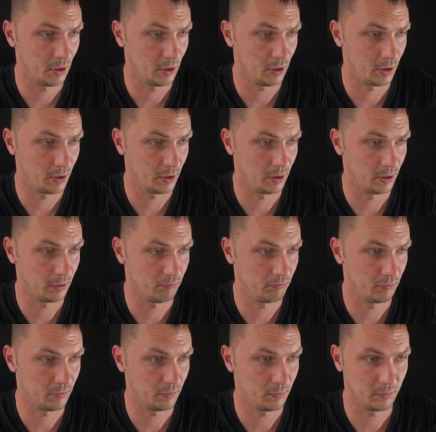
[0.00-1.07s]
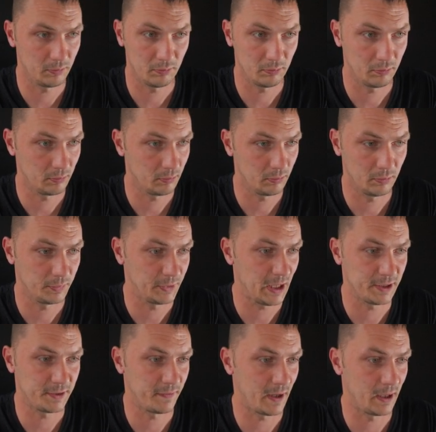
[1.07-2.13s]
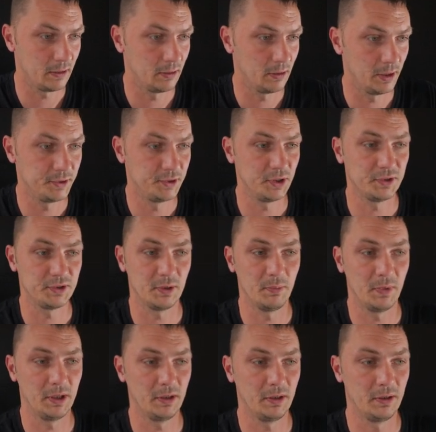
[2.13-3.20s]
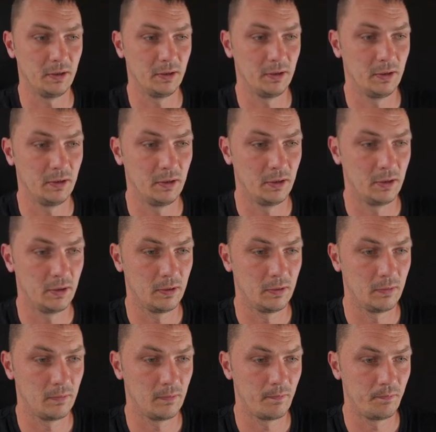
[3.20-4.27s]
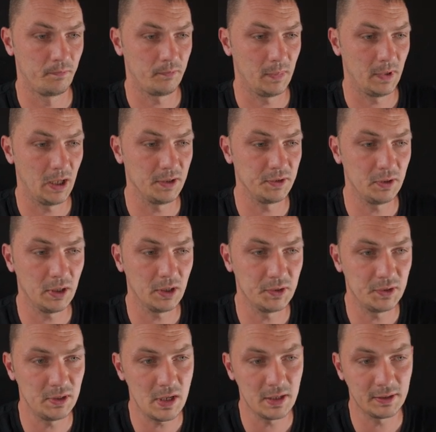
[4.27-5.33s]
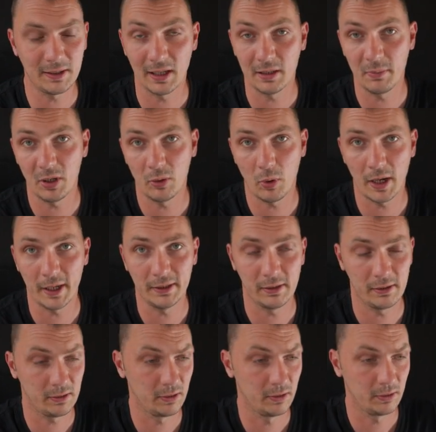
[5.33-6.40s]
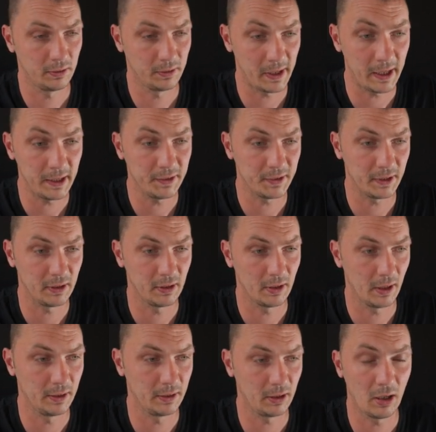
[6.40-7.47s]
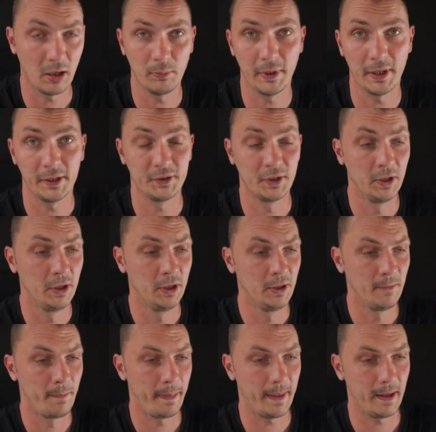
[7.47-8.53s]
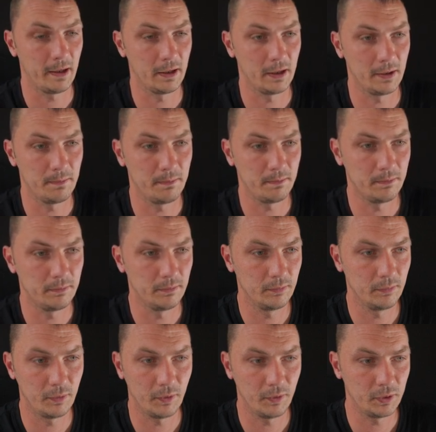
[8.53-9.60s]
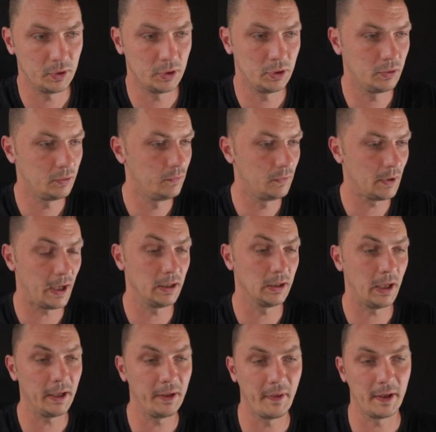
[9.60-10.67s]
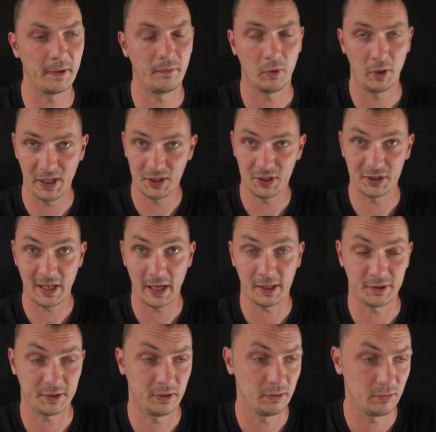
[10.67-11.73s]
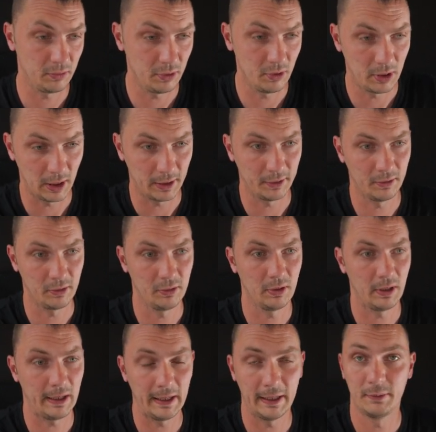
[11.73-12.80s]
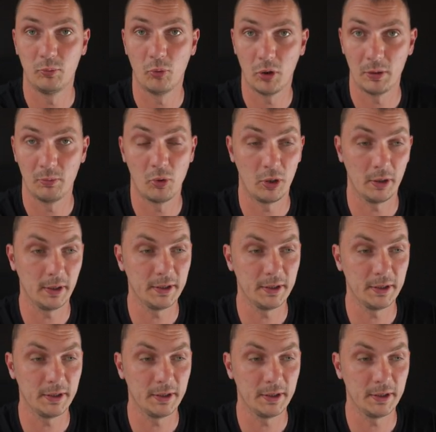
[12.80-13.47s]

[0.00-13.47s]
Uh, that's fine. Let's just submit. As you can see, it can be quite nice and, and complex. Uh, I like that for each task you can add more and more.